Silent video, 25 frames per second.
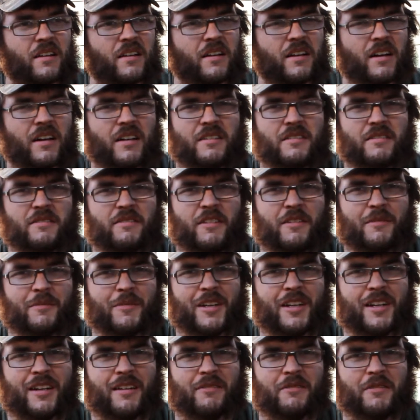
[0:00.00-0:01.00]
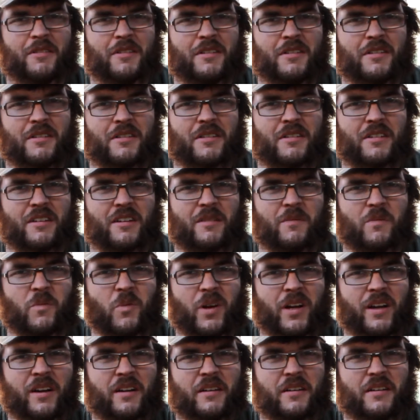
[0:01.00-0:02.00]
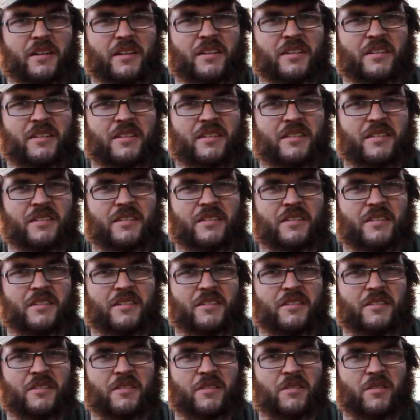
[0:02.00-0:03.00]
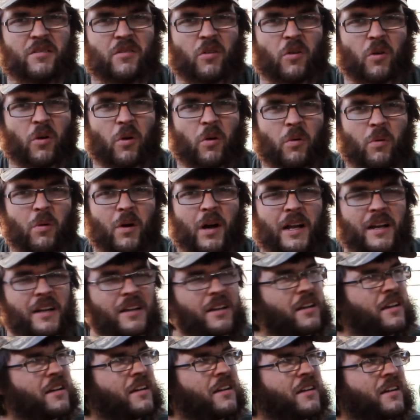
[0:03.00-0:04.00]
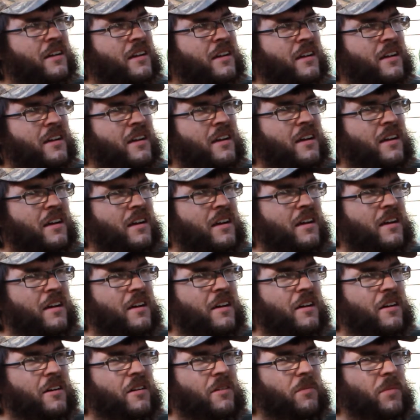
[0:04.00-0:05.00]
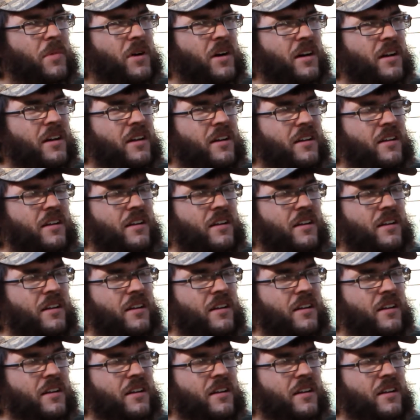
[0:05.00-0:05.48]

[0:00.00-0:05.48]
guns fit me different, or I'm weird, or what, but